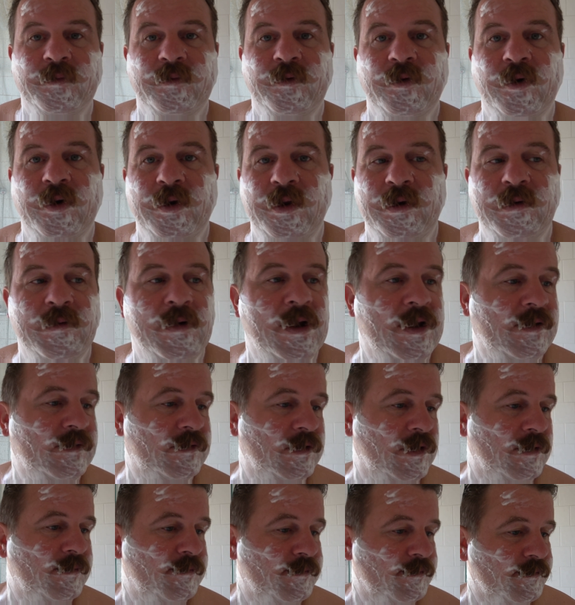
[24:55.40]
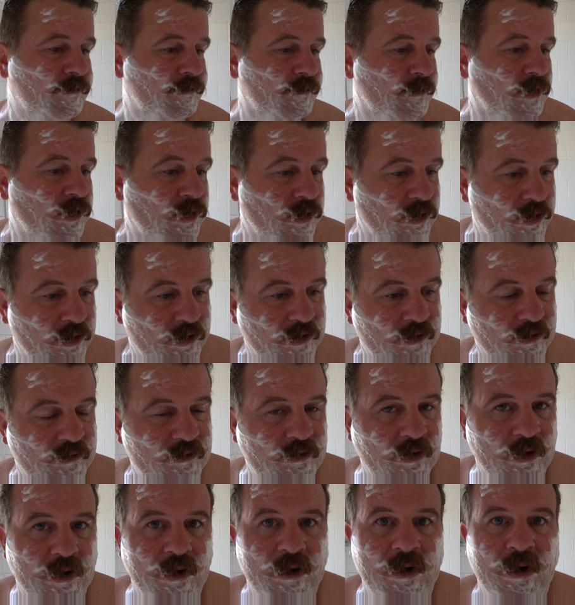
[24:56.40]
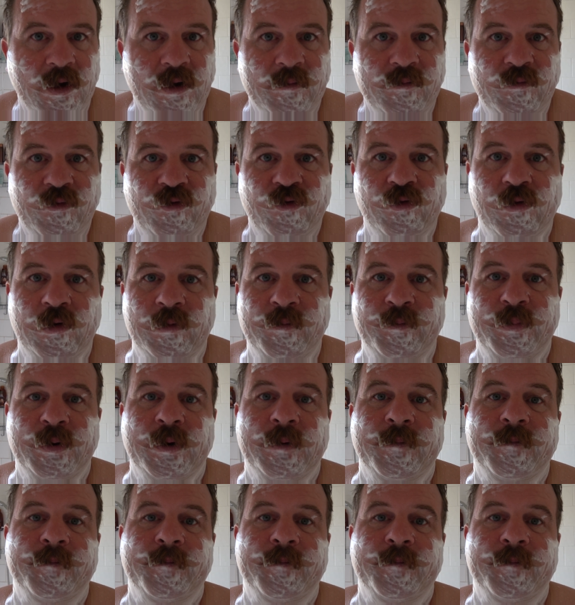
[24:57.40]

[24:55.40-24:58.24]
Tidy the razor up, sink up, strop,